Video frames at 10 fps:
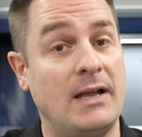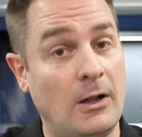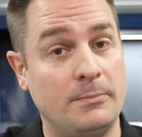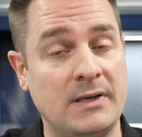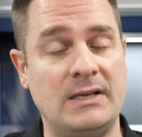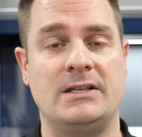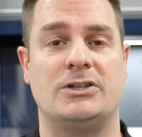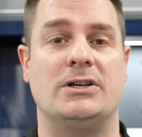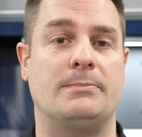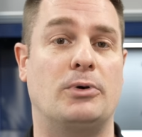help
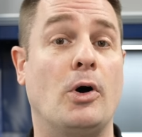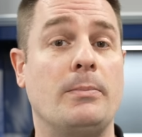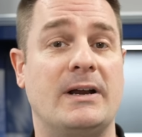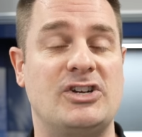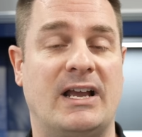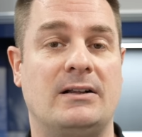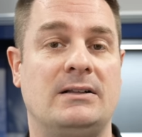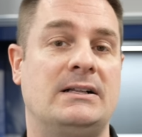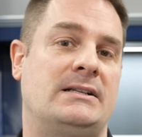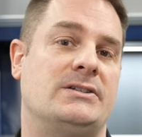to promote my
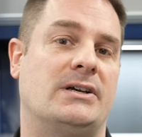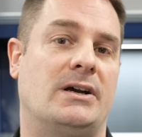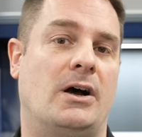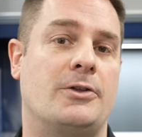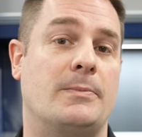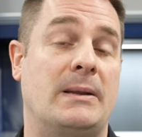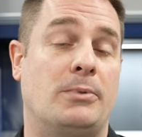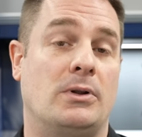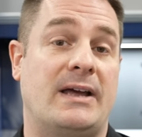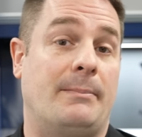channel to other
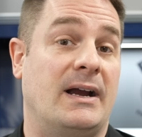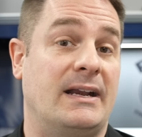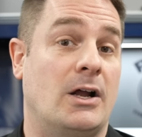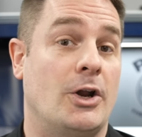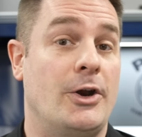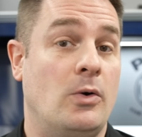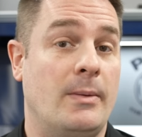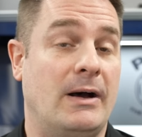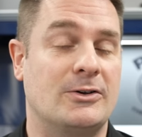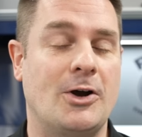people that might not know
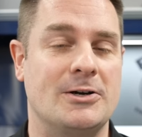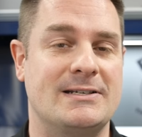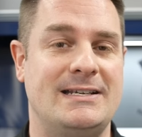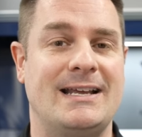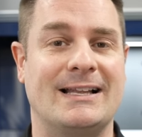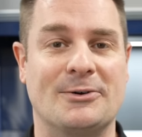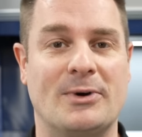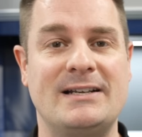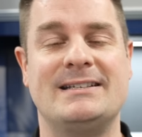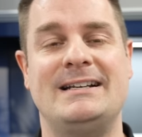about car detailing,
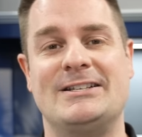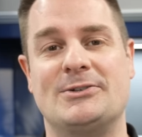right?